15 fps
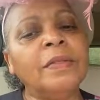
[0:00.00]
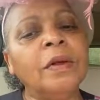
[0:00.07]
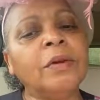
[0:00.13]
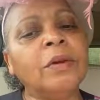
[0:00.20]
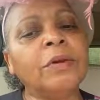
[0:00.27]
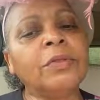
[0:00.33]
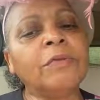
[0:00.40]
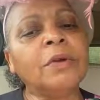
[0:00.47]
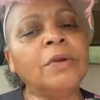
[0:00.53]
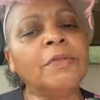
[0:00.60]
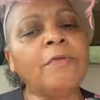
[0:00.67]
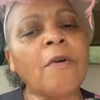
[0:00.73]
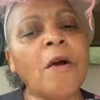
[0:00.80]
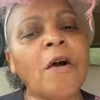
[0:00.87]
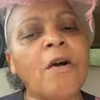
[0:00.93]
there are three
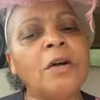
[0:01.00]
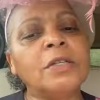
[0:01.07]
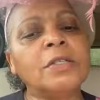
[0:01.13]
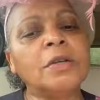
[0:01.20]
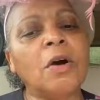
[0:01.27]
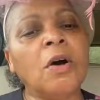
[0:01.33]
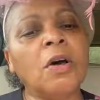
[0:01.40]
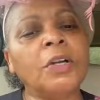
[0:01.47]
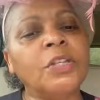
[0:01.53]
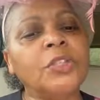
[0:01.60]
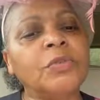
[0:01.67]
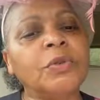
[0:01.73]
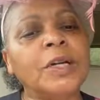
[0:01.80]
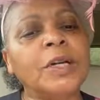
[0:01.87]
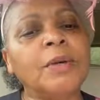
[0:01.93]
frogs on a
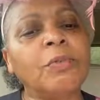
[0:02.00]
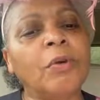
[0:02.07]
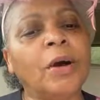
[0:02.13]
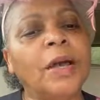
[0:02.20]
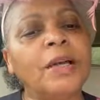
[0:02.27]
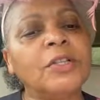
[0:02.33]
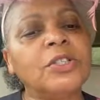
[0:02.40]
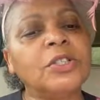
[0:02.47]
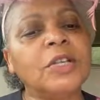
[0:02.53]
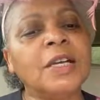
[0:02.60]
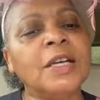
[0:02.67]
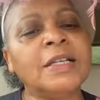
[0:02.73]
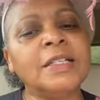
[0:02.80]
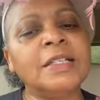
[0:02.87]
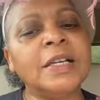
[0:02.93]
tree branch
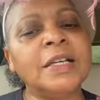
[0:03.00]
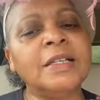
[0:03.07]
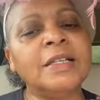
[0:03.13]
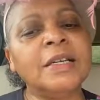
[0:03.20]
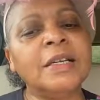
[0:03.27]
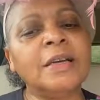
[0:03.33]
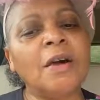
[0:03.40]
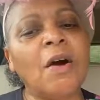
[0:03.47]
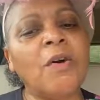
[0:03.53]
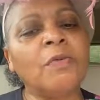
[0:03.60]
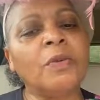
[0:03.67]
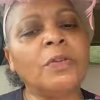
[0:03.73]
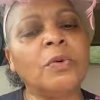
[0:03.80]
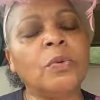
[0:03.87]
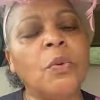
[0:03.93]
extending
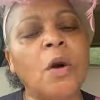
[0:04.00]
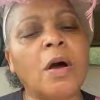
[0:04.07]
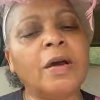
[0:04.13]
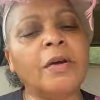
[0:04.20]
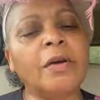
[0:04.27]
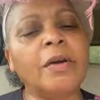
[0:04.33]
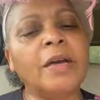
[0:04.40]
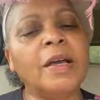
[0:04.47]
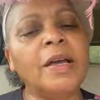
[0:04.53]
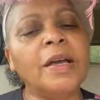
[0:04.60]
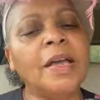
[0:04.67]
over the water.